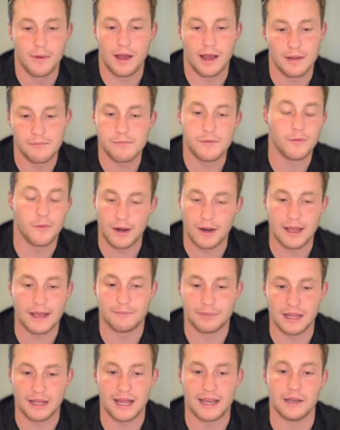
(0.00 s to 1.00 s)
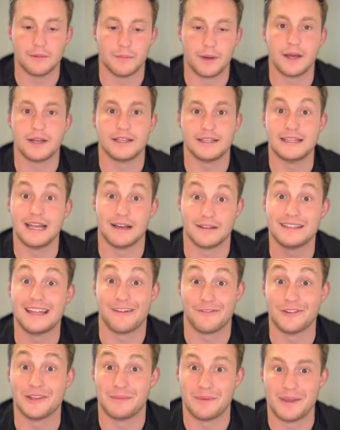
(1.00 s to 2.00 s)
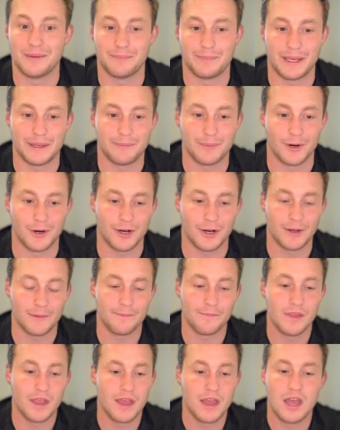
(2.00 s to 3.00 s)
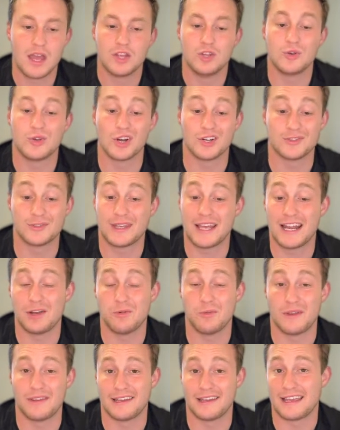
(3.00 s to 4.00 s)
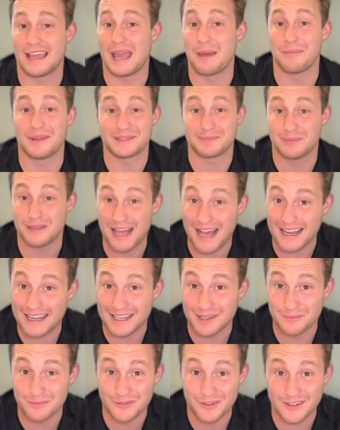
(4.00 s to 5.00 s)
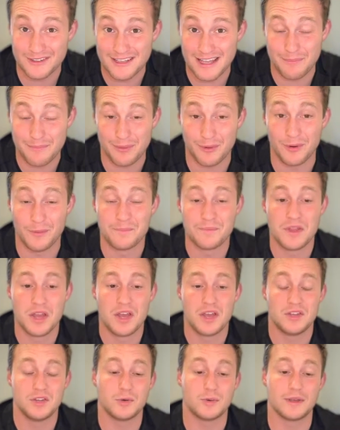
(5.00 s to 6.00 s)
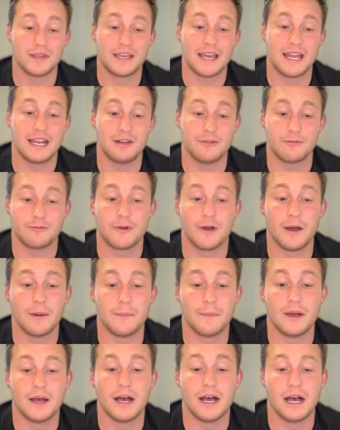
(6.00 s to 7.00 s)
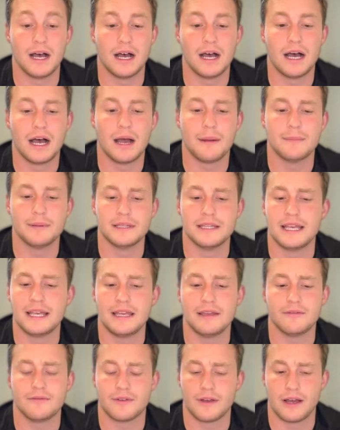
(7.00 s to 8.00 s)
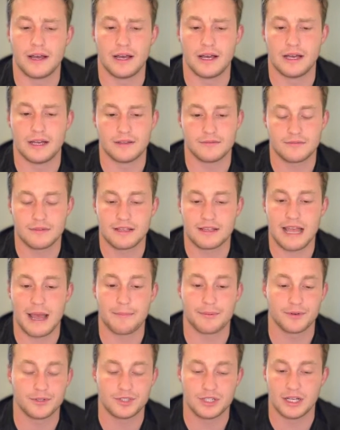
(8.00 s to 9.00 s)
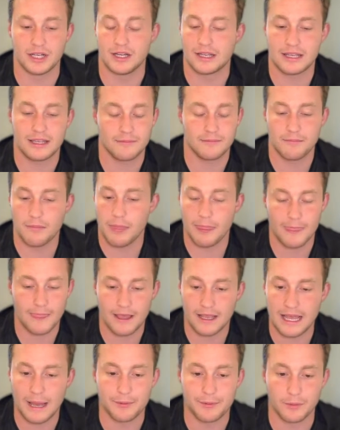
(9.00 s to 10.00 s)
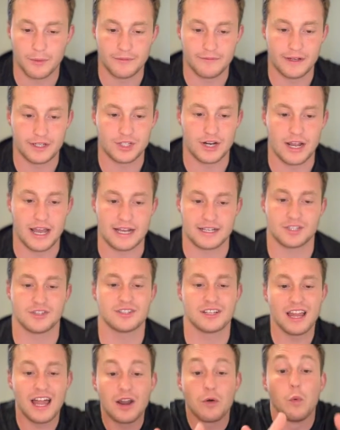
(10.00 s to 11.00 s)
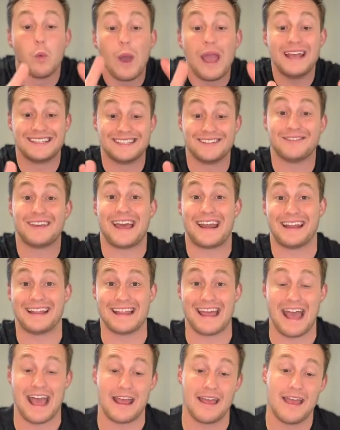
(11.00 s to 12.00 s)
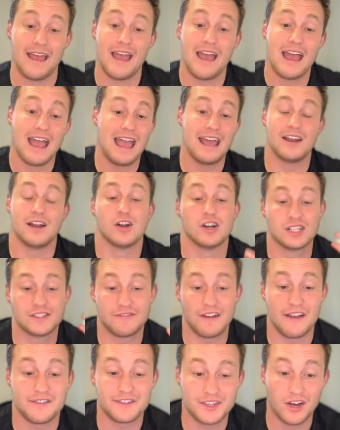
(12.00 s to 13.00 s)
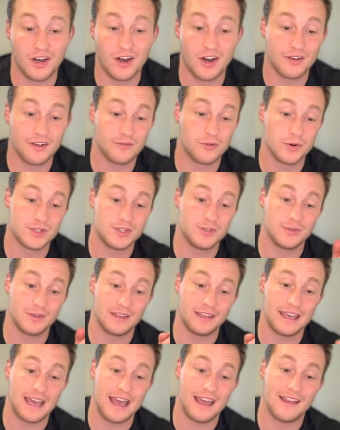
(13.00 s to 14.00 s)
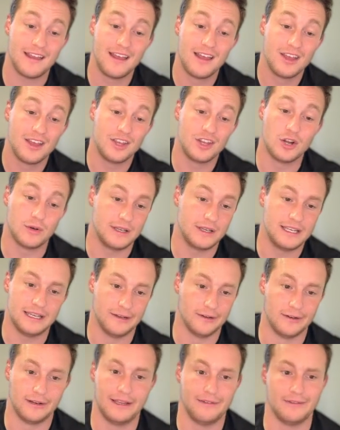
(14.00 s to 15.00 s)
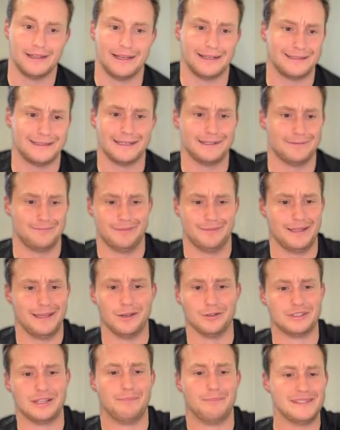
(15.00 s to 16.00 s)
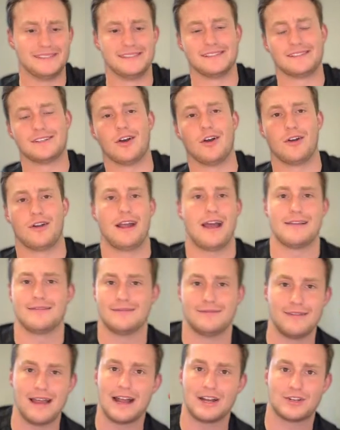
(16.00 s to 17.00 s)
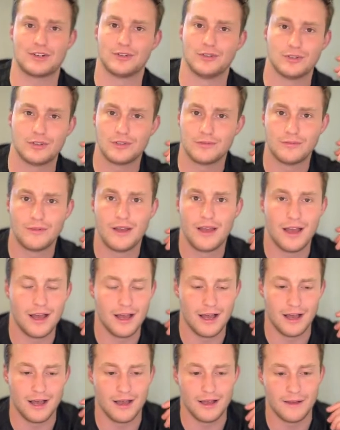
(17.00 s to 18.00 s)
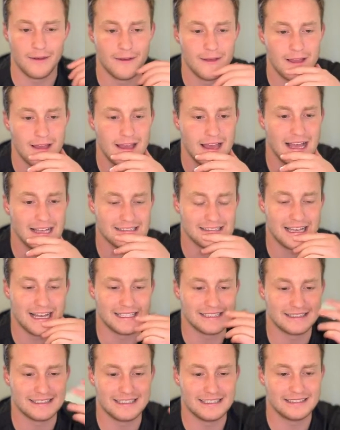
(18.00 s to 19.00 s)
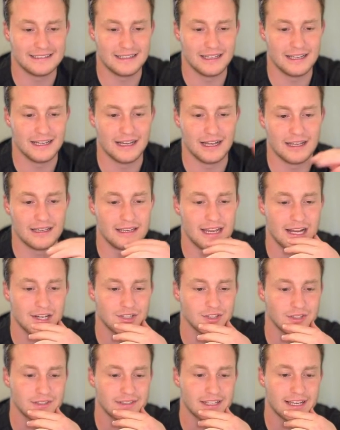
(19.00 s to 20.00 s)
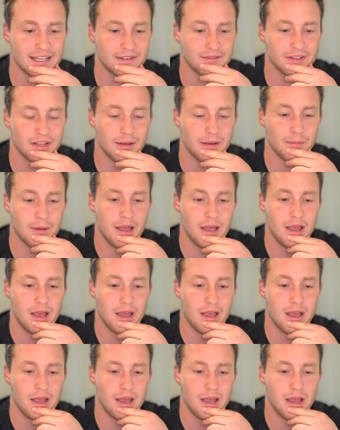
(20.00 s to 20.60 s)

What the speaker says: before I had Platinum, that'd definitely be a big perk. You can also get it with like MX Platinum, for example. You can get it from I believe Capital One Venture X. So there's a lot of ways of getting that. And Hertz 5-star, of course, you can get here even like the Hilton Business Card has national has the National Executive Club